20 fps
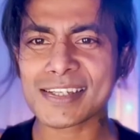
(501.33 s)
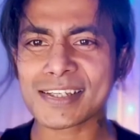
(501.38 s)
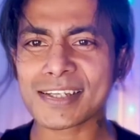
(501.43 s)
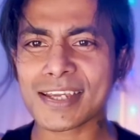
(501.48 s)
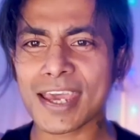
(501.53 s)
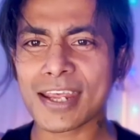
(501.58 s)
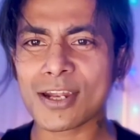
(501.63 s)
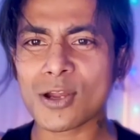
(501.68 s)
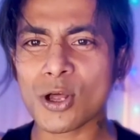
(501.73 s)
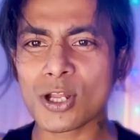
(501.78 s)
and
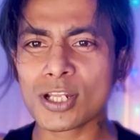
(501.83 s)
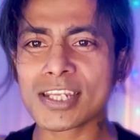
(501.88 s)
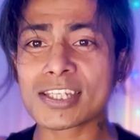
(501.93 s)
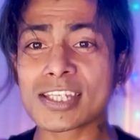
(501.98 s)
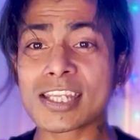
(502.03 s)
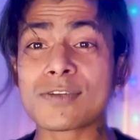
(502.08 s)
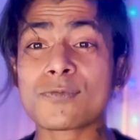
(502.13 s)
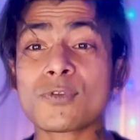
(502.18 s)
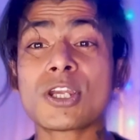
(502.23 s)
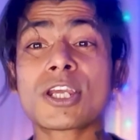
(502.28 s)
all this thing
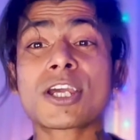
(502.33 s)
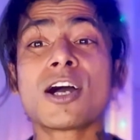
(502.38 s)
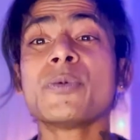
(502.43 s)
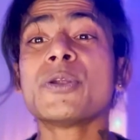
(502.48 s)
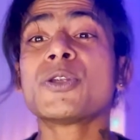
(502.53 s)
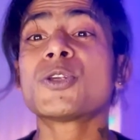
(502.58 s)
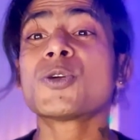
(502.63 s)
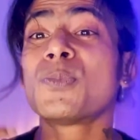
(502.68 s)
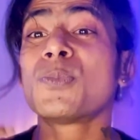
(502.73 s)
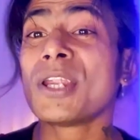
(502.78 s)
will come into
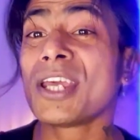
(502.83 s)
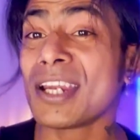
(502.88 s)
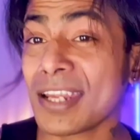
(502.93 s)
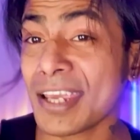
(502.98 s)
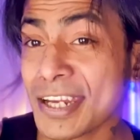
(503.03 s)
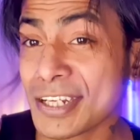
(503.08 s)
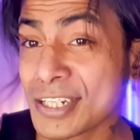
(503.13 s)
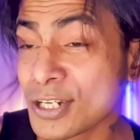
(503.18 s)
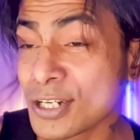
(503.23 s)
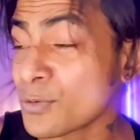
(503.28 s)
play
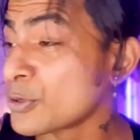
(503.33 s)
later, which